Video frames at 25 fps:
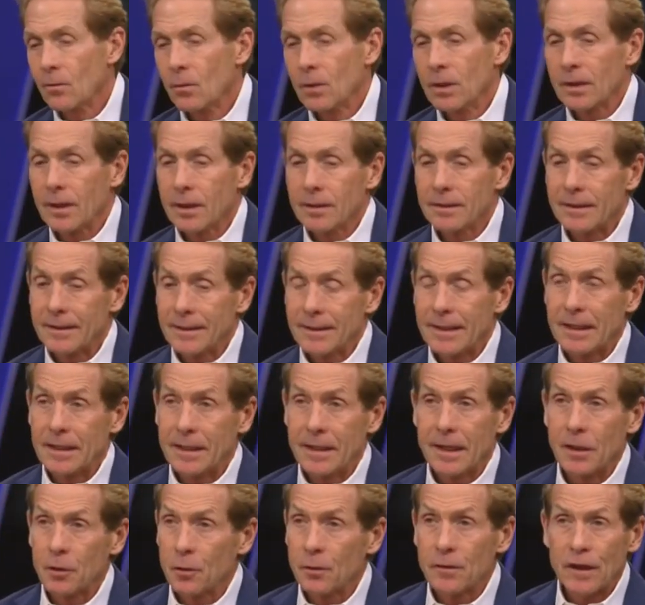Well,
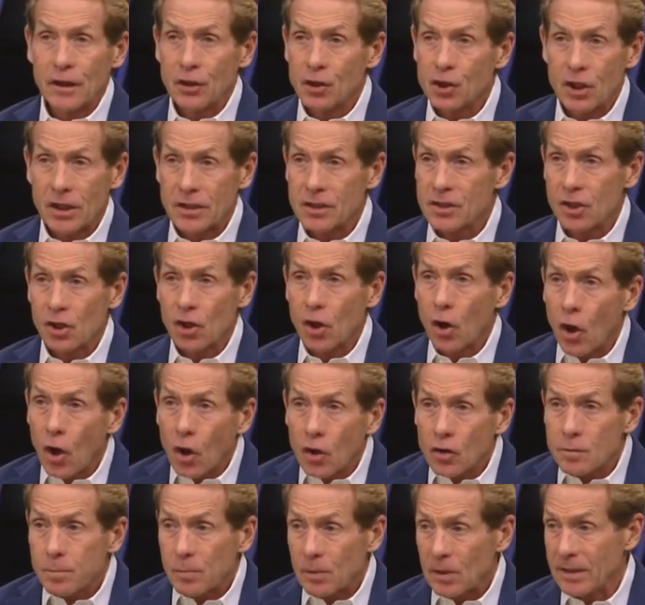again, I don't think Jason
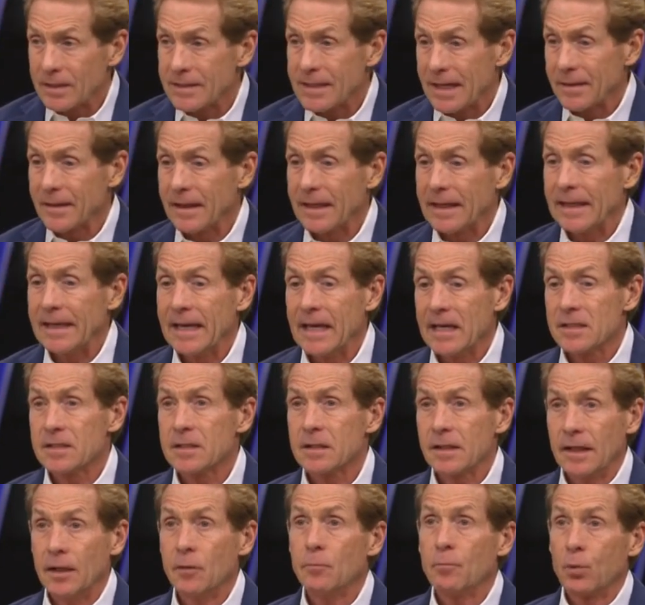calls plays. I think he
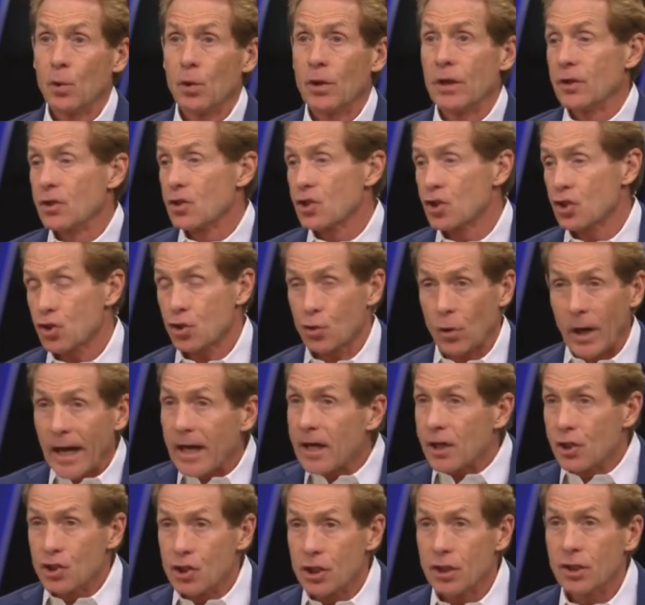has input into
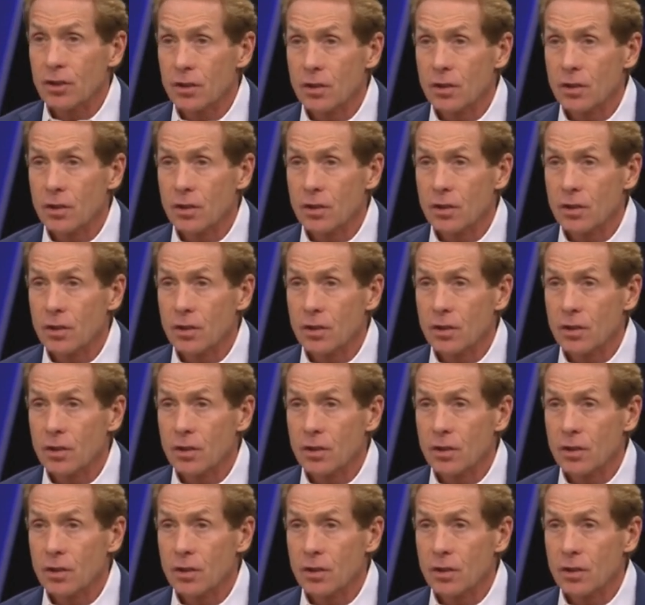strategy.